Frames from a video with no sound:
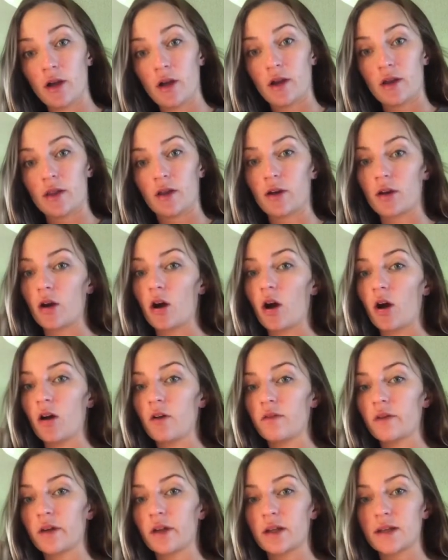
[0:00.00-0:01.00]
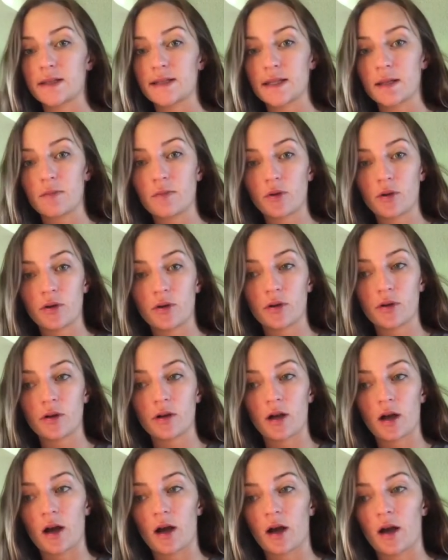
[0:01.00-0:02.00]
They're all really simple
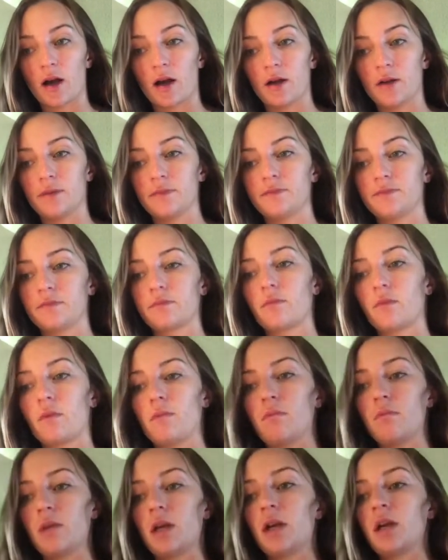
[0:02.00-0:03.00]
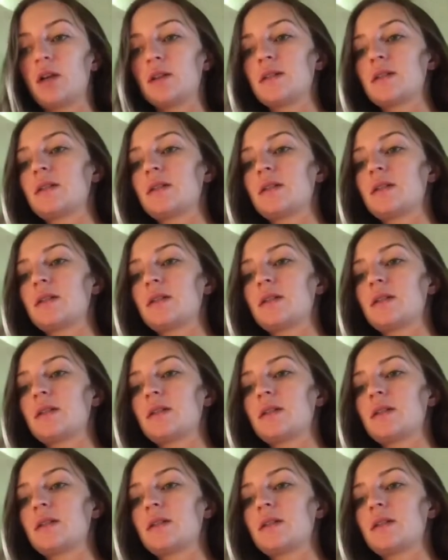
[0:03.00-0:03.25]
meals